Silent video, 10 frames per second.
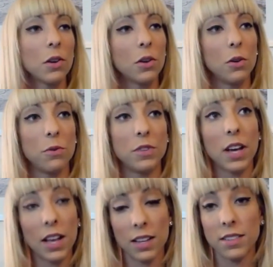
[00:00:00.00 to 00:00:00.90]
who
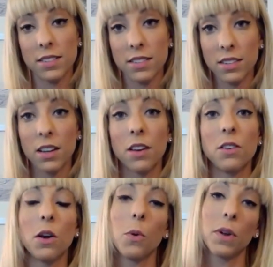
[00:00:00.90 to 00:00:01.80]
does
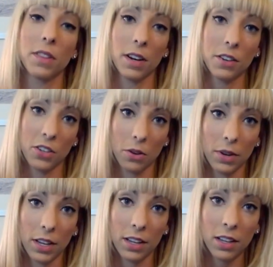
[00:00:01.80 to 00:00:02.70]
know what they're
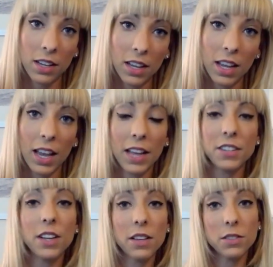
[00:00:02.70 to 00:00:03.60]
doing
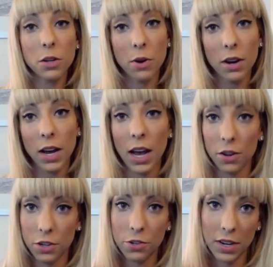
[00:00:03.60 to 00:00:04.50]
and does know how
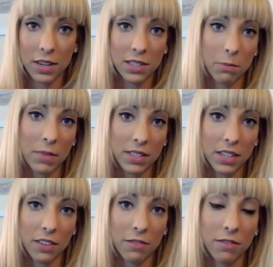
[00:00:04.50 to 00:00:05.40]
to treat a
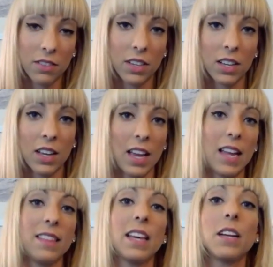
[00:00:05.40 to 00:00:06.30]
submissive.
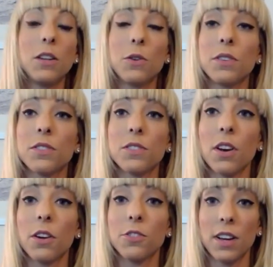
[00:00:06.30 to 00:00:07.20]
And then you can
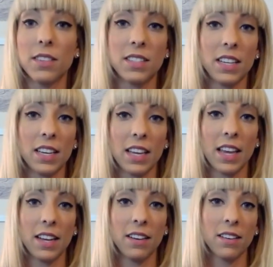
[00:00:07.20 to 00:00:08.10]
start trusting
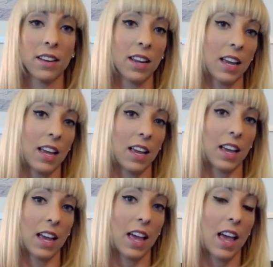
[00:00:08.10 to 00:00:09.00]
again.
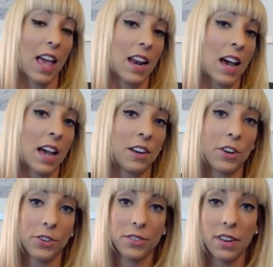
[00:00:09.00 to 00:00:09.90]
And I
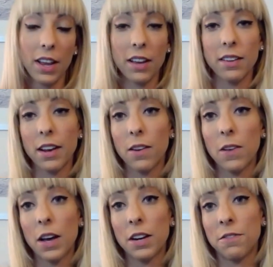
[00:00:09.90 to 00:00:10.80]
understand that a
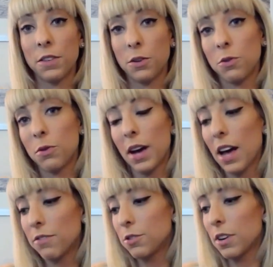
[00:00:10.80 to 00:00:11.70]
lot of you
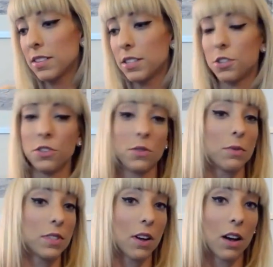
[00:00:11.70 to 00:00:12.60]
have trust issues
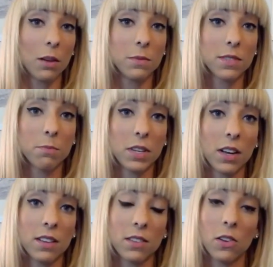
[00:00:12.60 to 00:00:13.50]
with DOMs
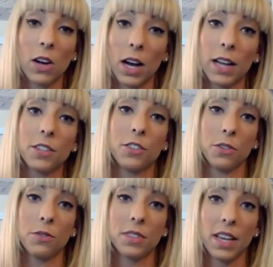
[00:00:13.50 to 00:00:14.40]
because a lot do
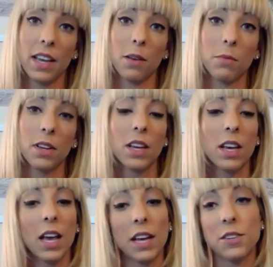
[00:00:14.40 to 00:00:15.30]
scam.
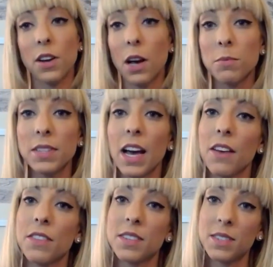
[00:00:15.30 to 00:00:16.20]
And DOMs
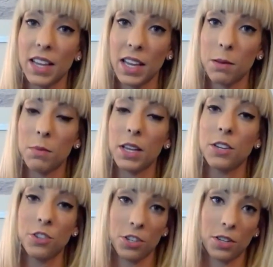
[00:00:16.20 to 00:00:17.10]
have the same
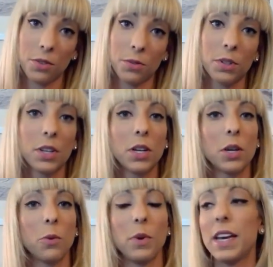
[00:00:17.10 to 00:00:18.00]
issue.
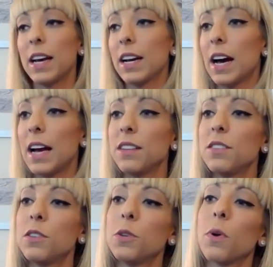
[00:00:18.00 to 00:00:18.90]
We get
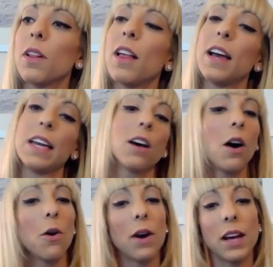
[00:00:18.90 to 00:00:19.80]
guys who are like,
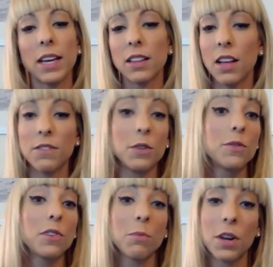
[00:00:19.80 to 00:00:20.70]
oh, I love you
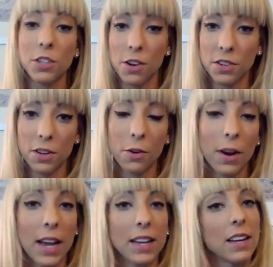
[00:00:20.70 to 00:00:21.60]
so much, you're so
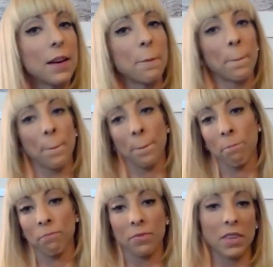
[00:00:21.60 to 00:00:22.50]
great.
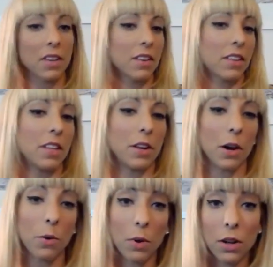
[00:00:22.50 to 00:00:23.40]

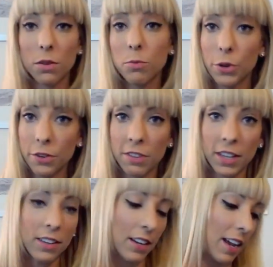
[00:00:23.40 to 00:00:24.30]
Well, prove
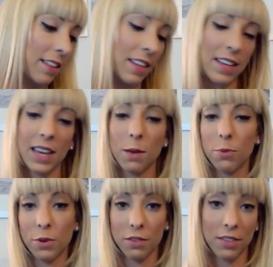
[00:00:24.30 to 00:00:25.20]
it. And they can't
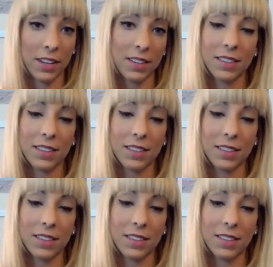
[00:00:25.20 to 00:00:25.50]
prove it.